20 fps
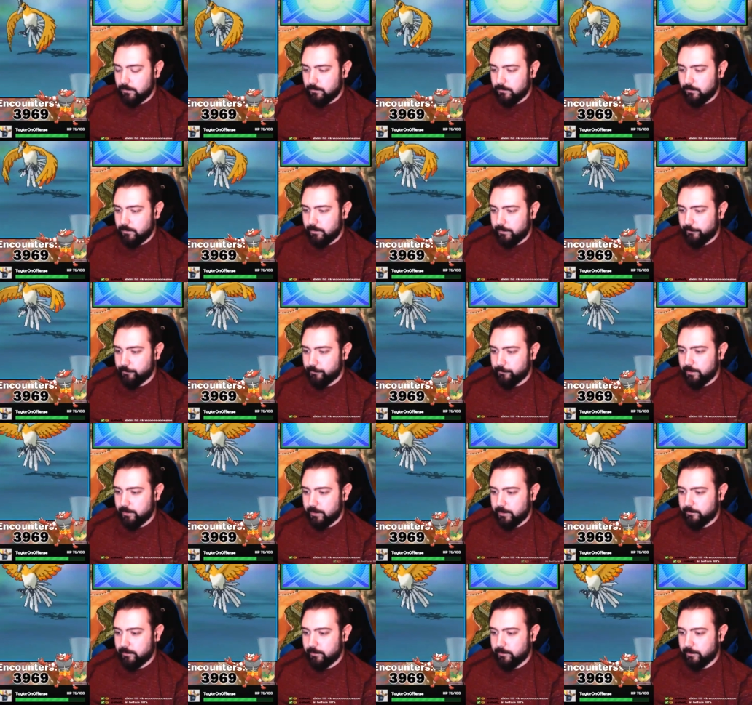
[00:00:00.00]
Well, guys, we didn't
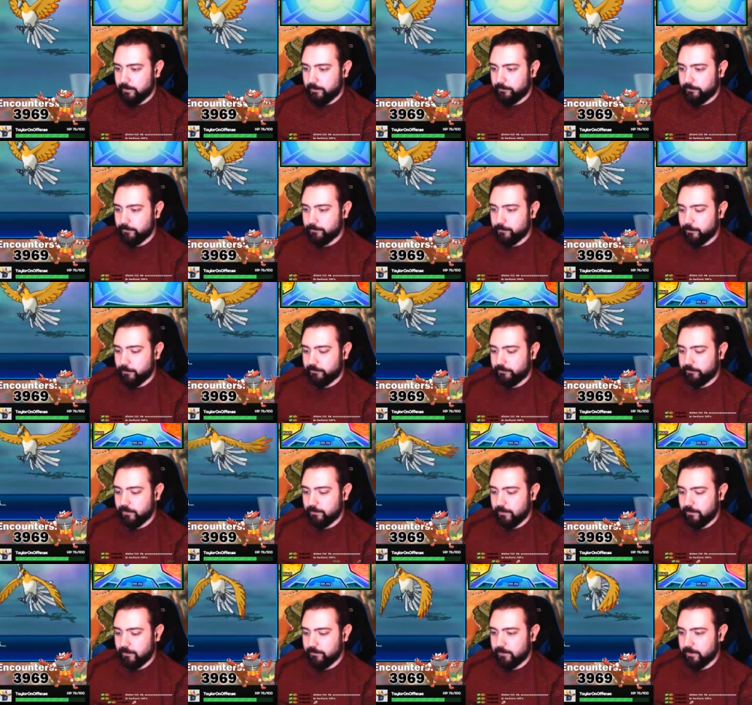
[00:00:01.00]
get
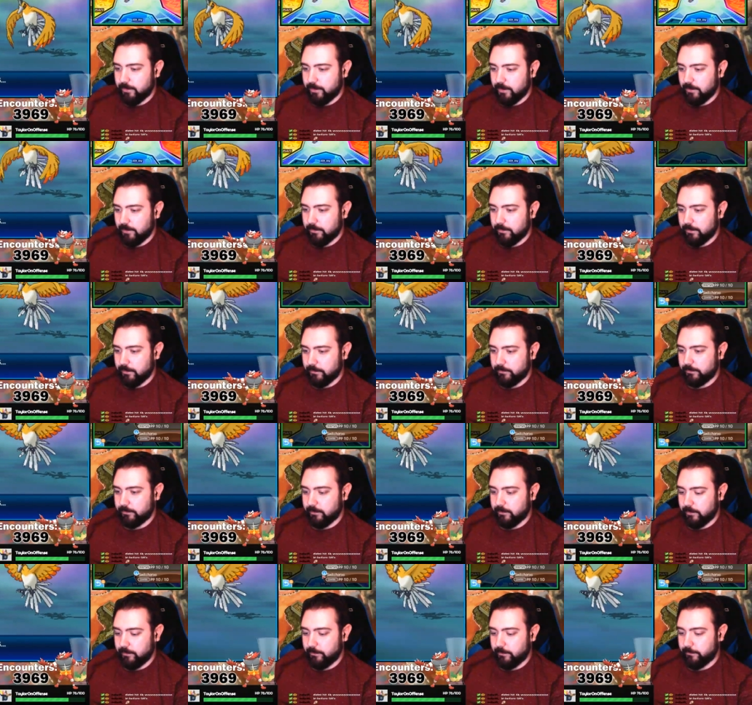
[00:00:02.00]
10,475, but
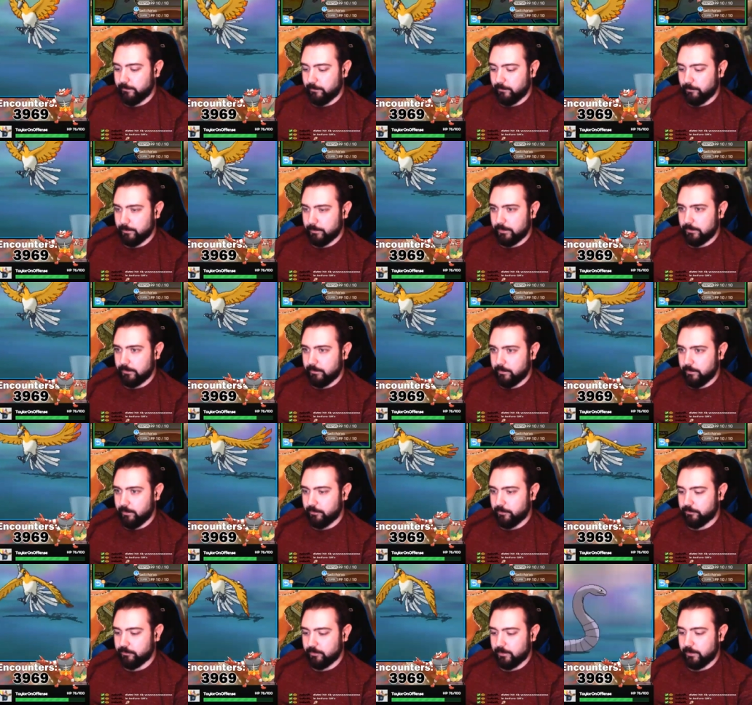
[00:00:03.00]
this is my
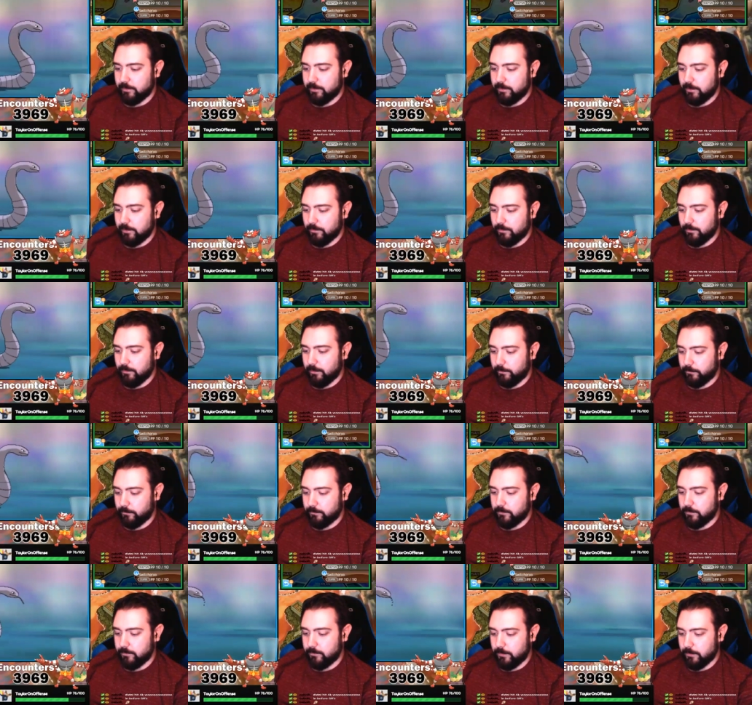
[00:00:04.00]
longest shiny hunt ever,
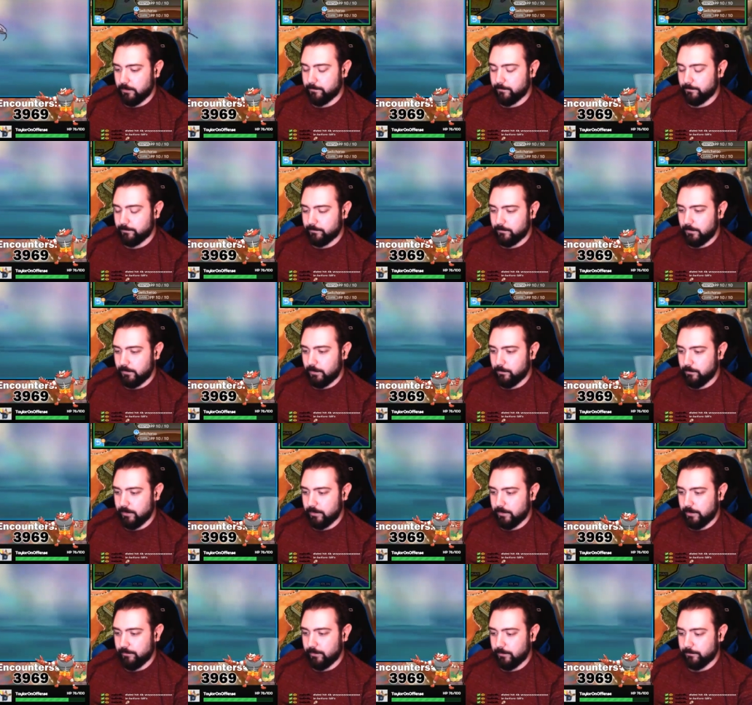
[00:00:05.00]
so, you know,
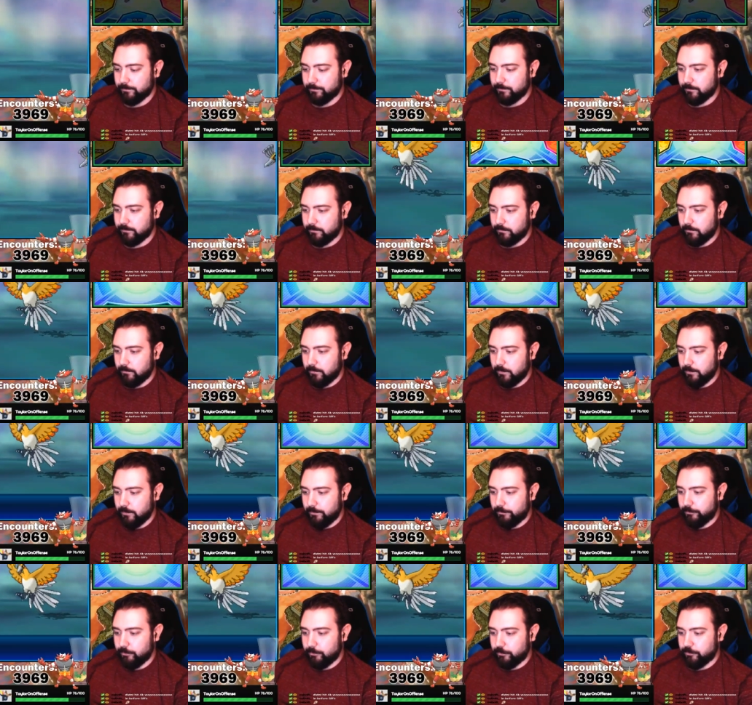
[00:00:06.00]
whatever.
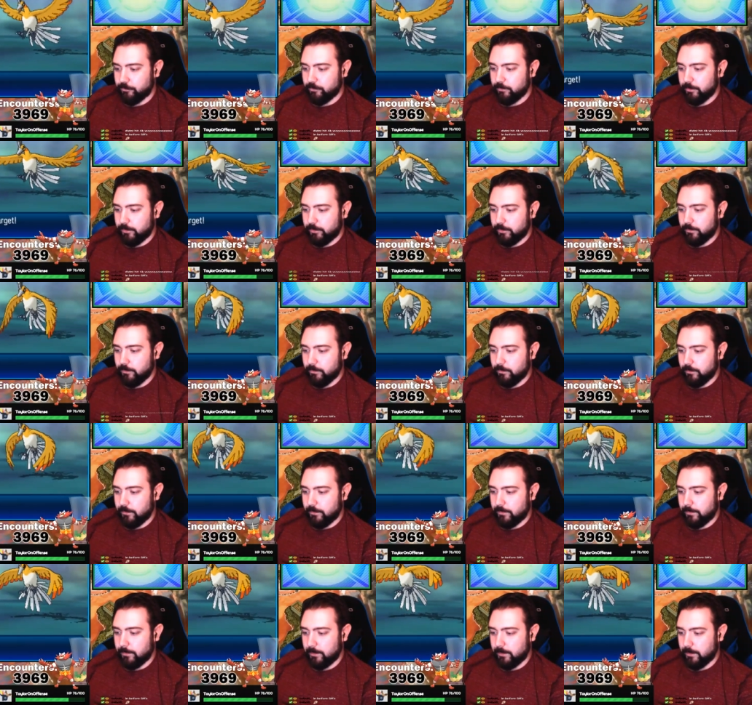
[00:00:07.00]

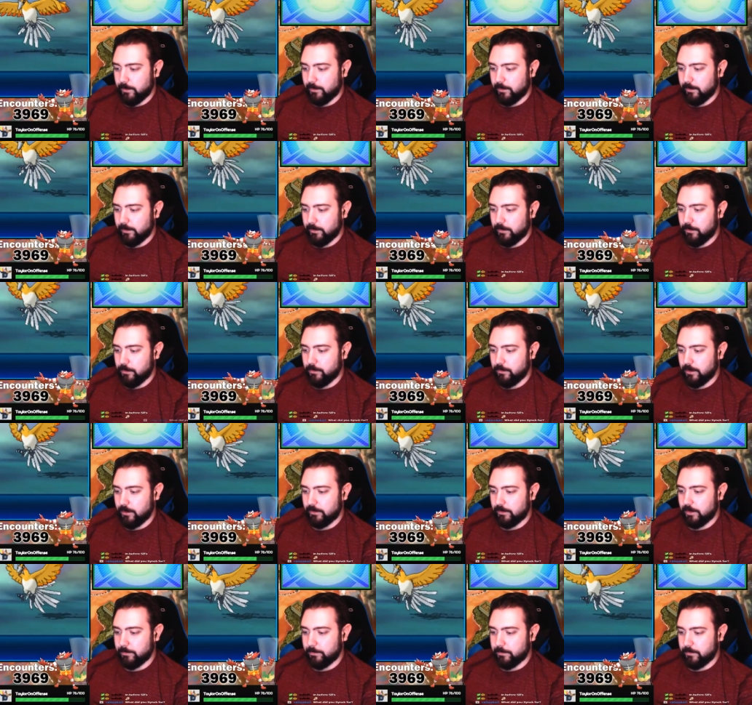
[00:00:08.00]
Switcheroo. You got a
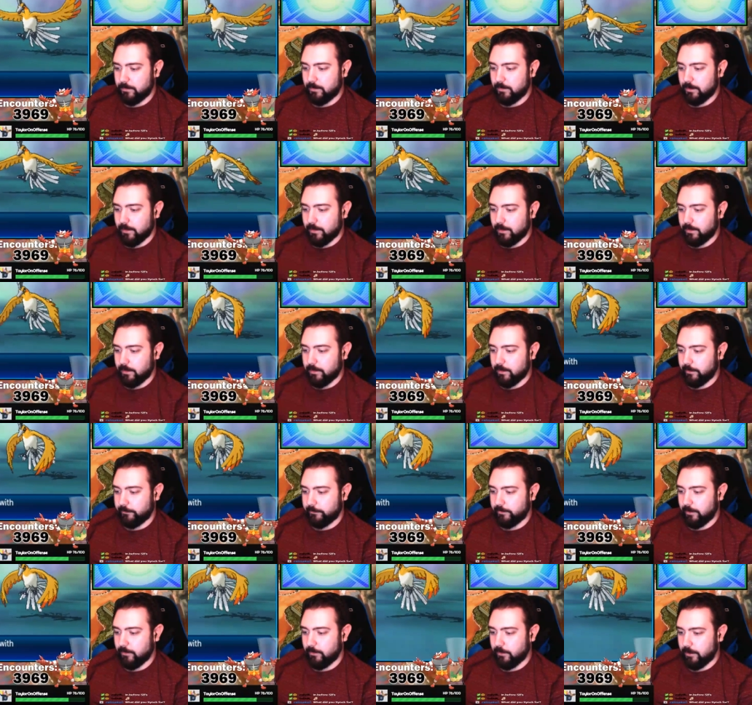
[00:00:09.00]
Leppa, I got a
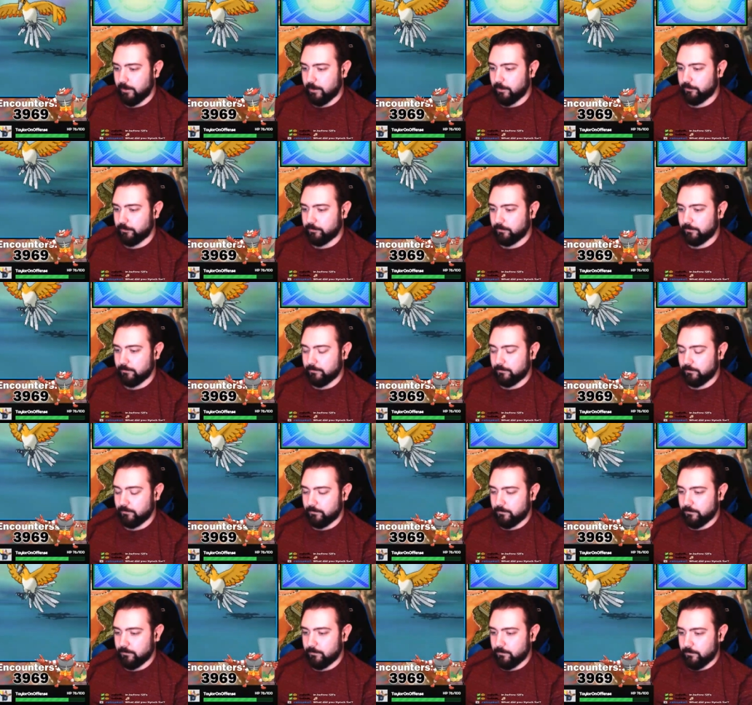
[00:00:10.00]
Sacred Ash.
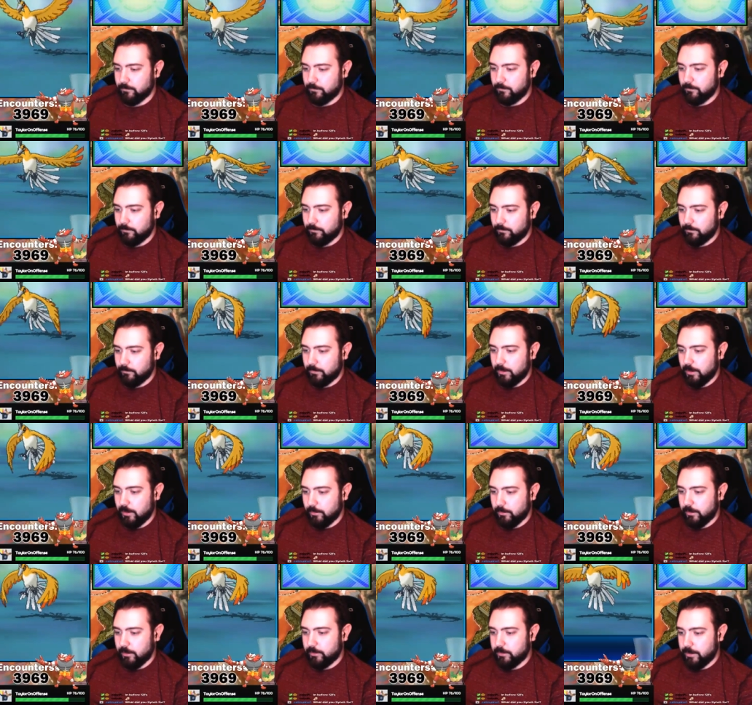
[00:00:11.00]
And
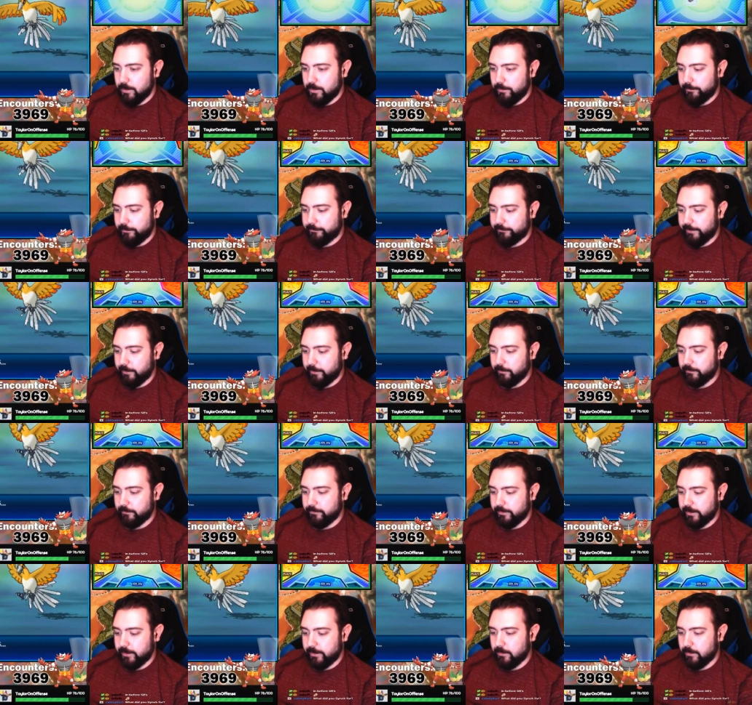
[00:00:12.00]
ironically, you used Sacred
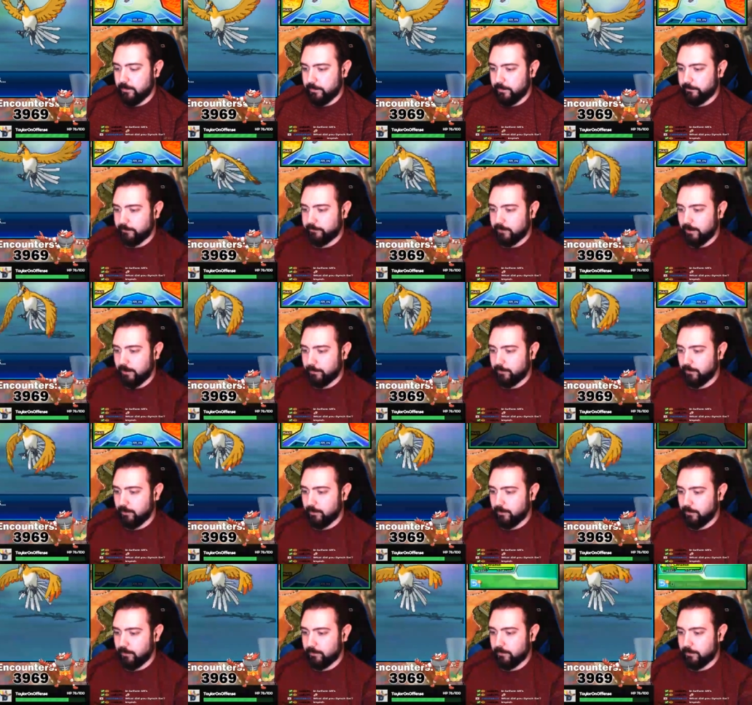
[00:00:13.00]
Fire on the same
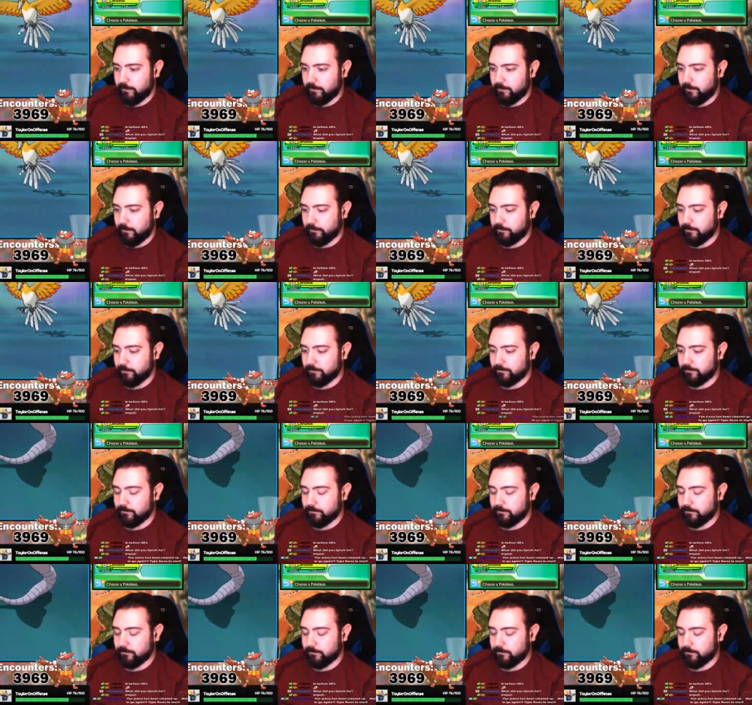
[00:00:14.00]
turn. That's awesome.